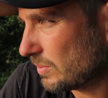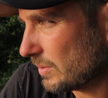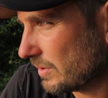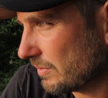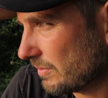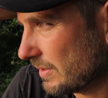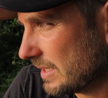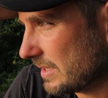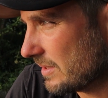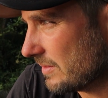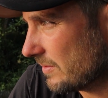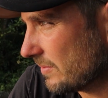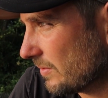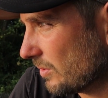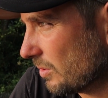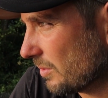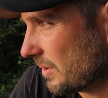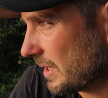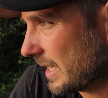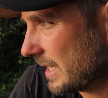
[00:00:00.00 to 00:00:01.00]
But the reason
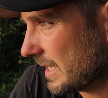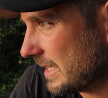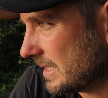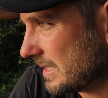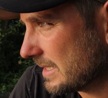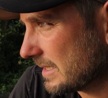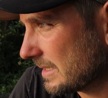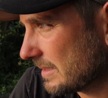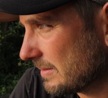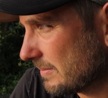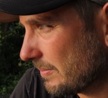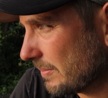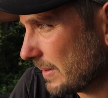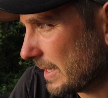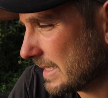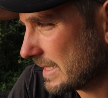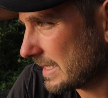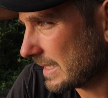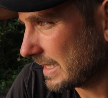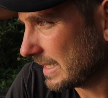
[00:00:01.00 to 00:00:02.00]
for that is
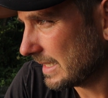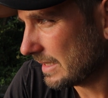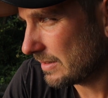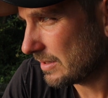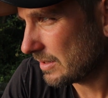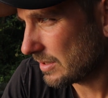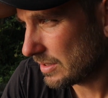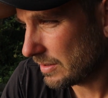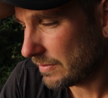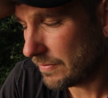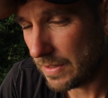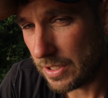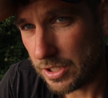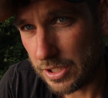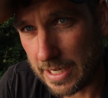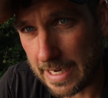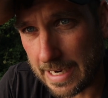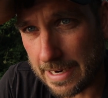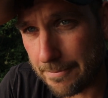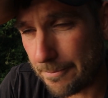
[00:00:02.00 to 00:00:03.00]
basically just the
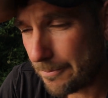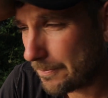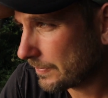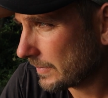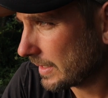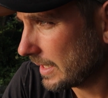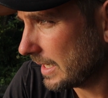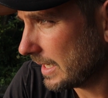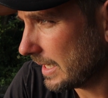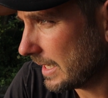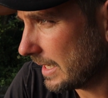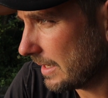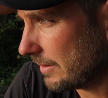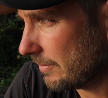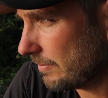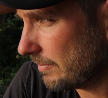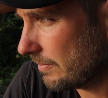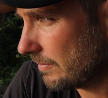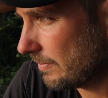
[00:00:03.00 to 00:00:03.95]
fish care. I